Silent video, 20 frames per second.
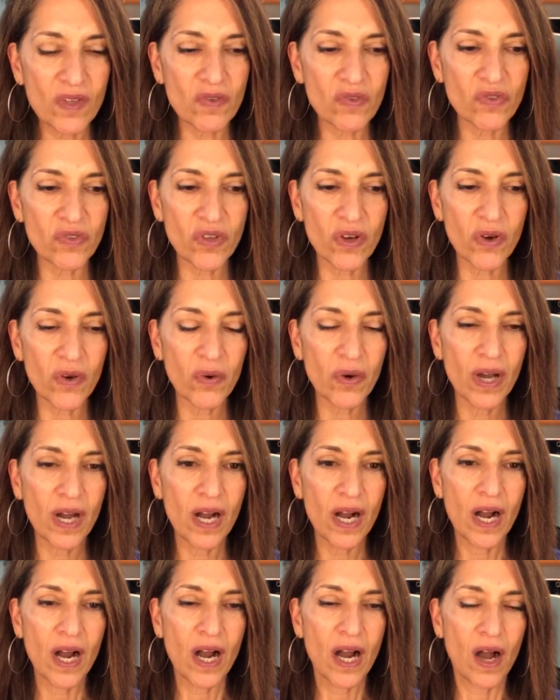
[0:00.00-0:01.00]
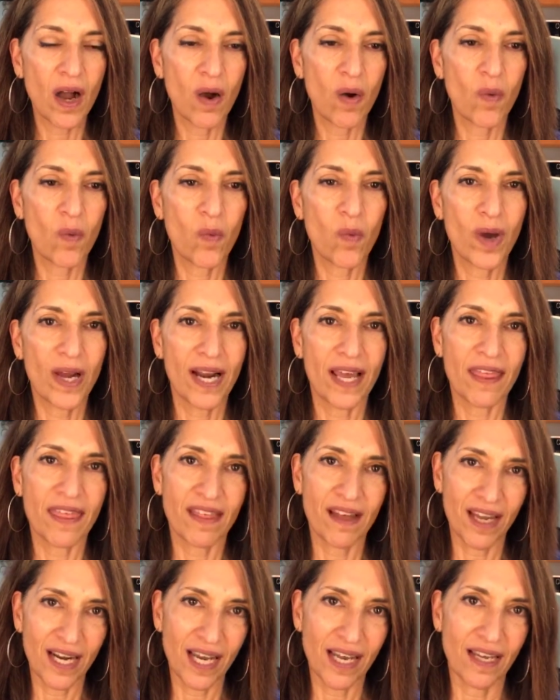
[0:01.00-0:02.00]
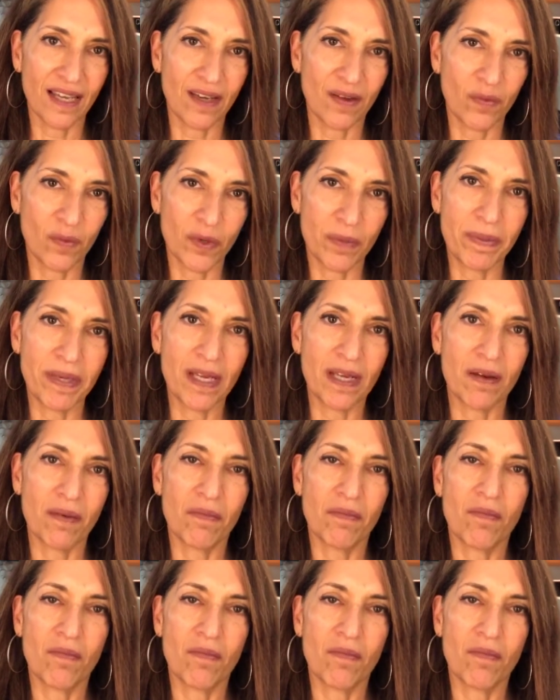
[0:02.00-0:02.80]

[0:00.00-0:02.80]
So what I thought I would be